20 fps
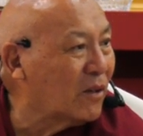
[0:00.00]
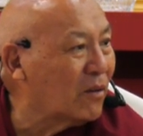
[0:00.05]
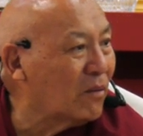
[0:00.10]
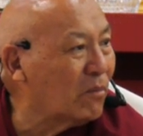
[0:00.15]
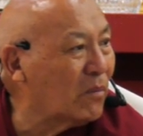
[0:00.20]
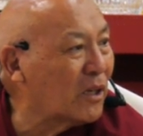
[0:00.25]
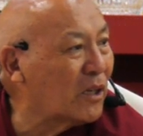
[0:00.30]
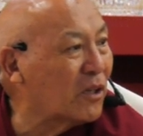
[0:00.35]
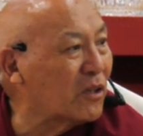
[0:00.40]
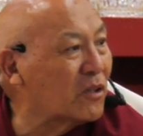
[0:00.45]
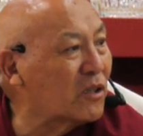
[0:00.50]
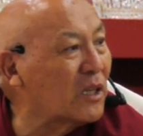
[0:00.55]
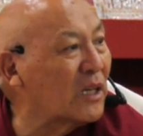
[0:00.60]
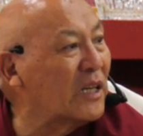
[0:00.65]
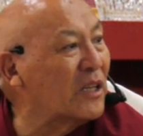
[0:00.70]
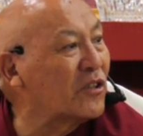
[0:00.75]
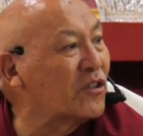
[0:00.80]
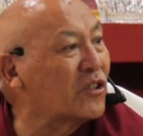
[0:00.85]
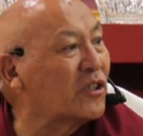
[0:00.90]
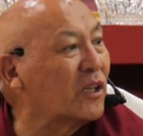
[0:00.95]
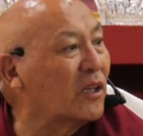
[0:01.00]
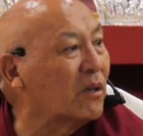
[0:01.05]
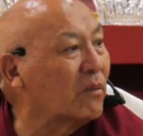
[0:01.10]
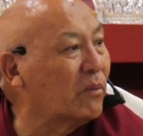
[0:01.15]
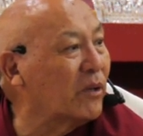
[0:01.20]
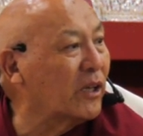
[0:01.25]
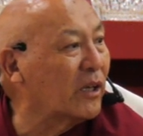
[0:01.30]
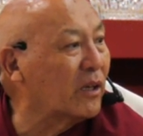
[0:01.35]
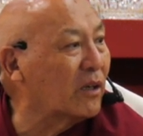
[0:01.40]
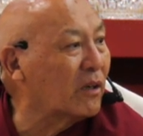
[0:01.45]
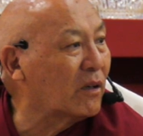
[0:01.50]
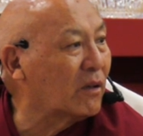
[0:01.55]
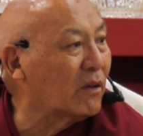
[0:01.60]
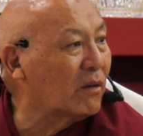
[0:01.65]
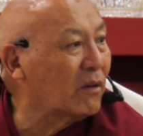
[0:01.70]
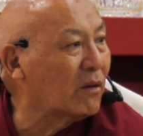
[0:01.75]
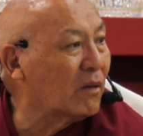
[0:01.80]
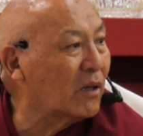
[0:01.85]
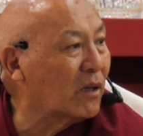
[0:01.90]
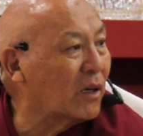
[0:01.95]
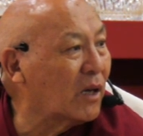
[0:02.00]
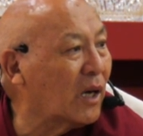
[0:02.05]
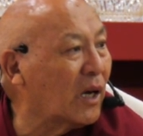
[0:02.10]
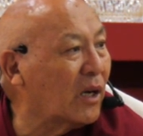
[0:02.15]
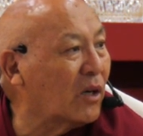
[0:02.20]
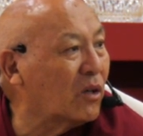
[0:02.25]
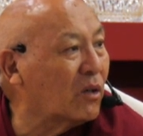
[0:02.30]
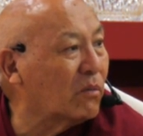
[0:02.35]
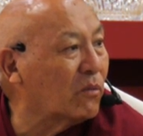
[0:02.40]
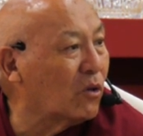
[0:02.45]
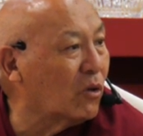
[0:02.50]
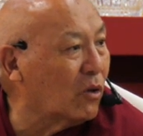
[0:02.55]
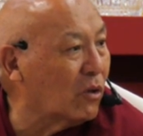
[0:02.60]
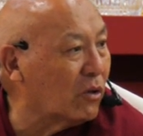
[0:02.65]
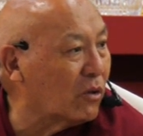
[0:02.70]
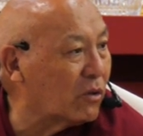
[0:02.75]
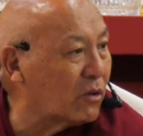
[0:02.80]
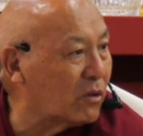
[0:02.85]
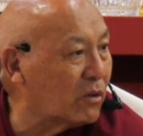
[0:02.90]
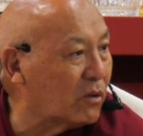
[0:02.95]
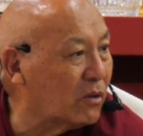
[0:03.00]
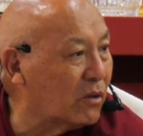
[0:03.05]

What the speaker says: but a celestial being, a kind of god.